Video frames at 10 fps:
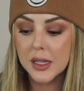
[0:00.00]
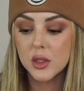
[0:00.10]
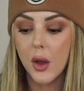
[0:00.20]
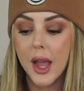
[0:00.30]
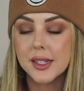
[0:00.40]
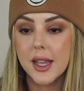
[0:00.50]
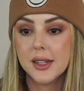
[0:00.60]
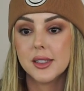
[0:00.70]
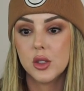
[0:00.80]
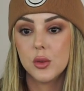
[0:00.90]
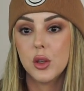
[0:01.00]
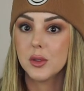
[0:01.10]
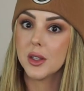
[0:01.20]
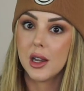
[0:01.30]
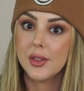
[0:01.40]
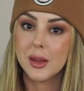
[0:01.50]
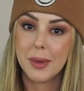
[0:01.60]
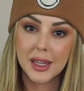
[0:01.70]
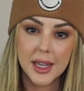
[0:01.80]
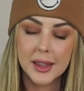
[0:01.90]
so I tend to use a lot of it in
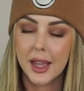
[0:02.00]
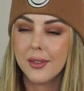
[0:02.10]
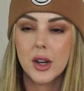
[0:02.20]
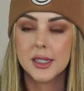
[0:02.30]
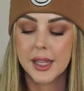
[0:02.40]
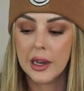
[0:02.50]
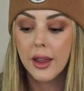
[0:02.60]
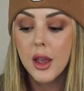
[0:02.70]
my kit, like I've already said.